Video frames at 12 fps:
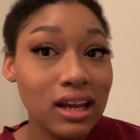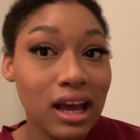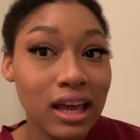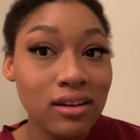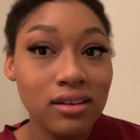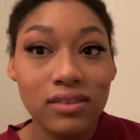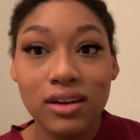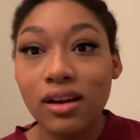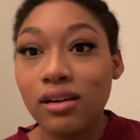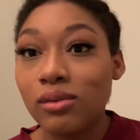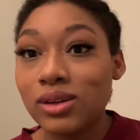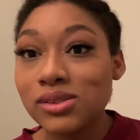I don't even
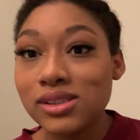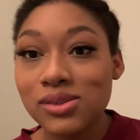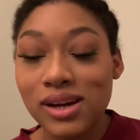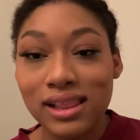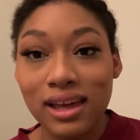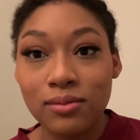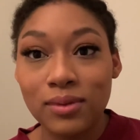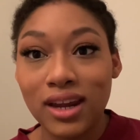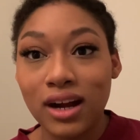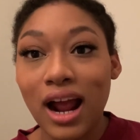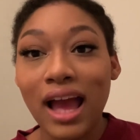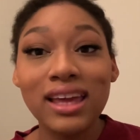know. Which one do I like better?
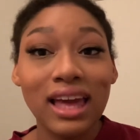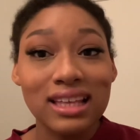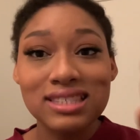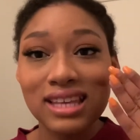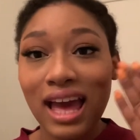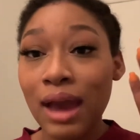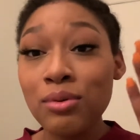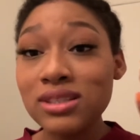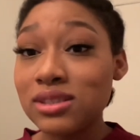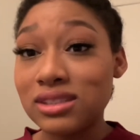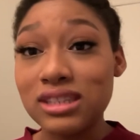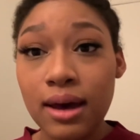I guess I
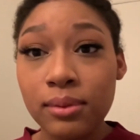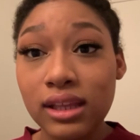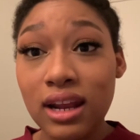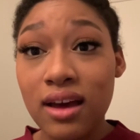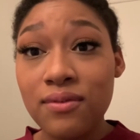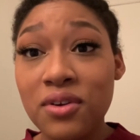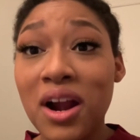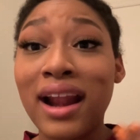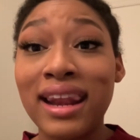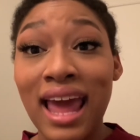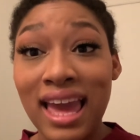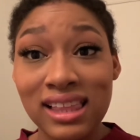would double it up for a
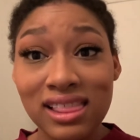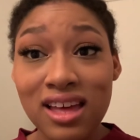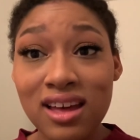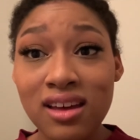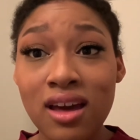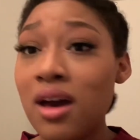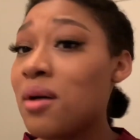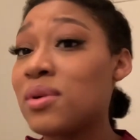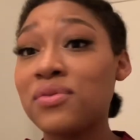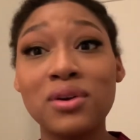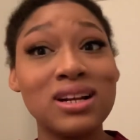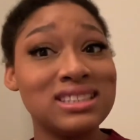night look, but
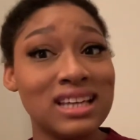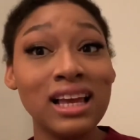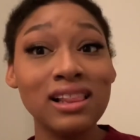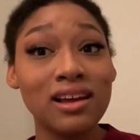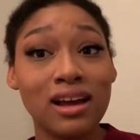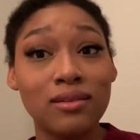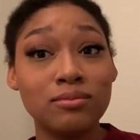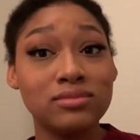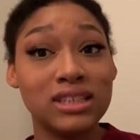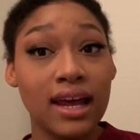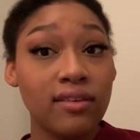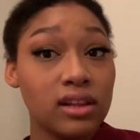for a day look, I'm
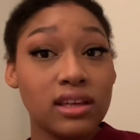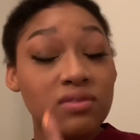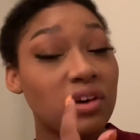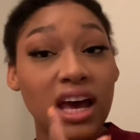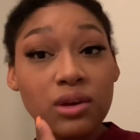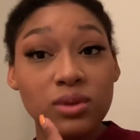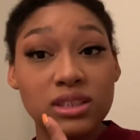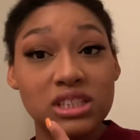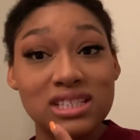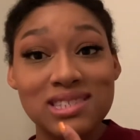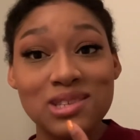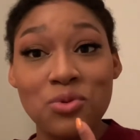definitely fine with
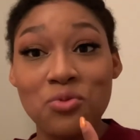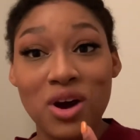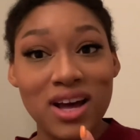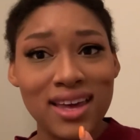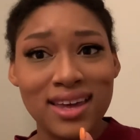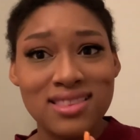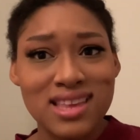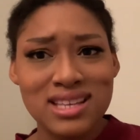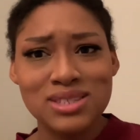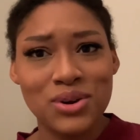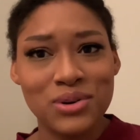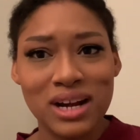just the one. That's
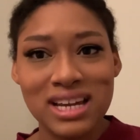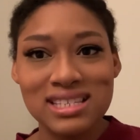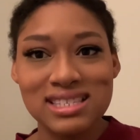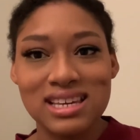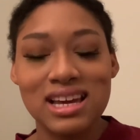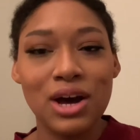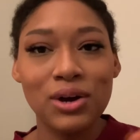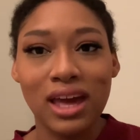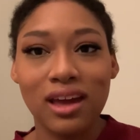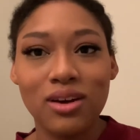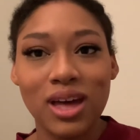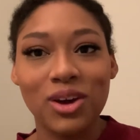crazy. Okay.
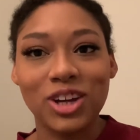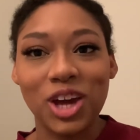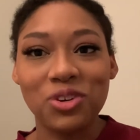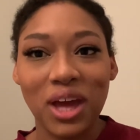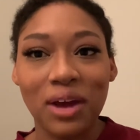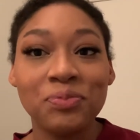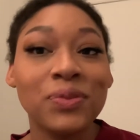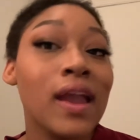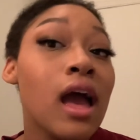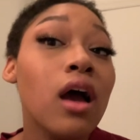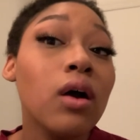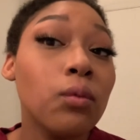
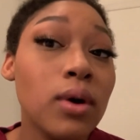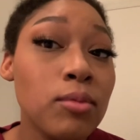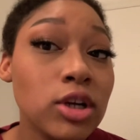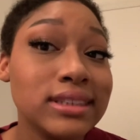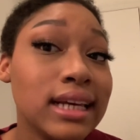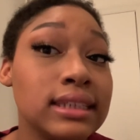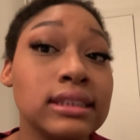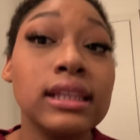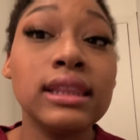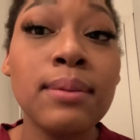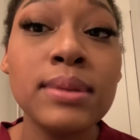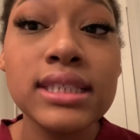One more test.
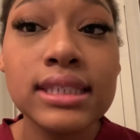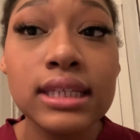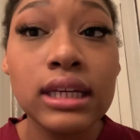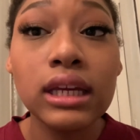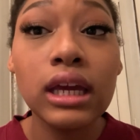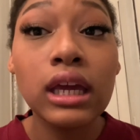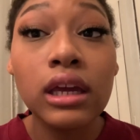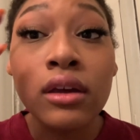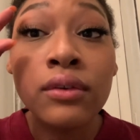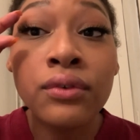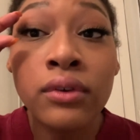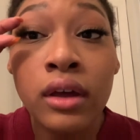Let me see
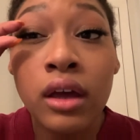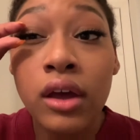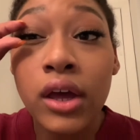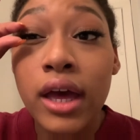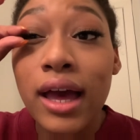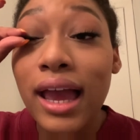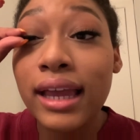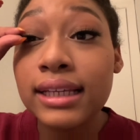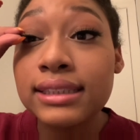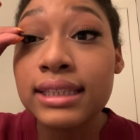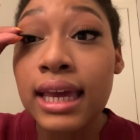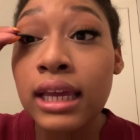if I could
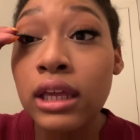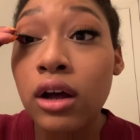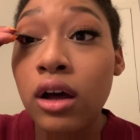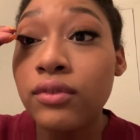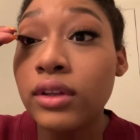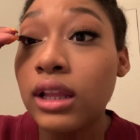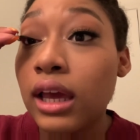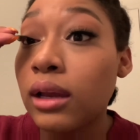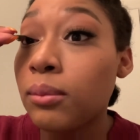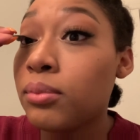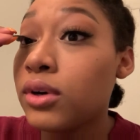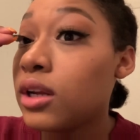take it off and like
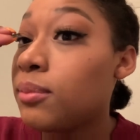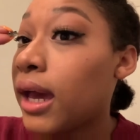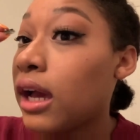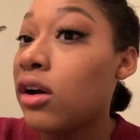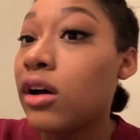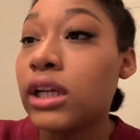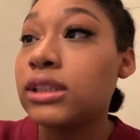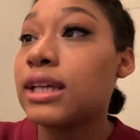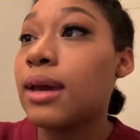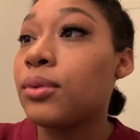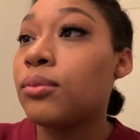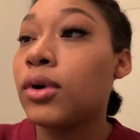put it back on
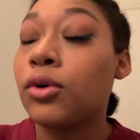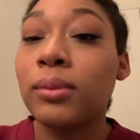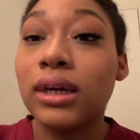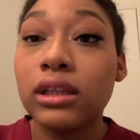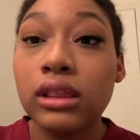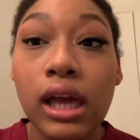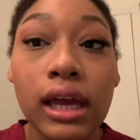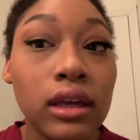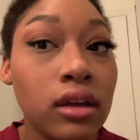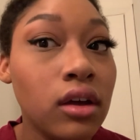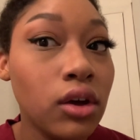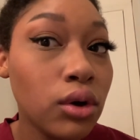type of moment. Like,
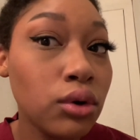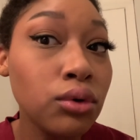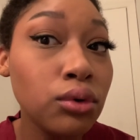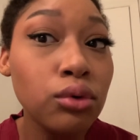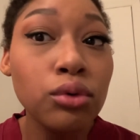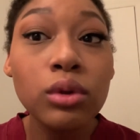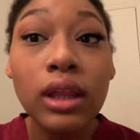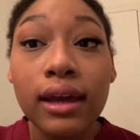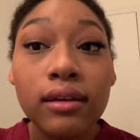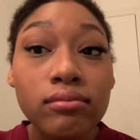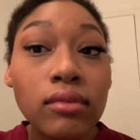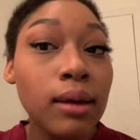ooh, like
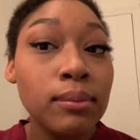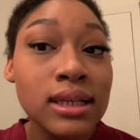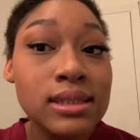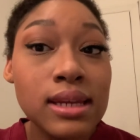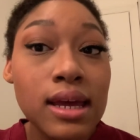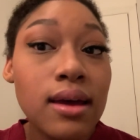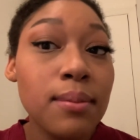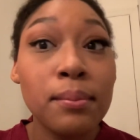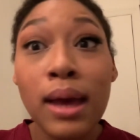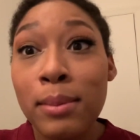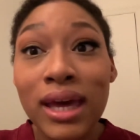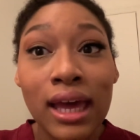I messed up, my
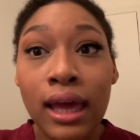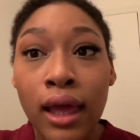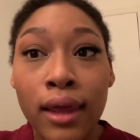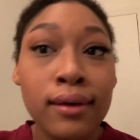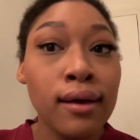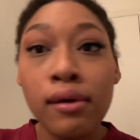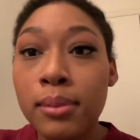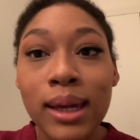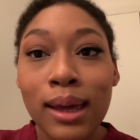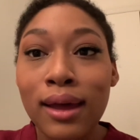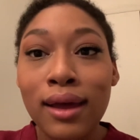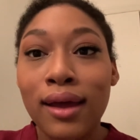bad. Oh my
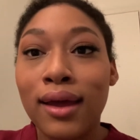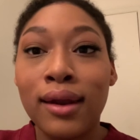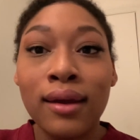God.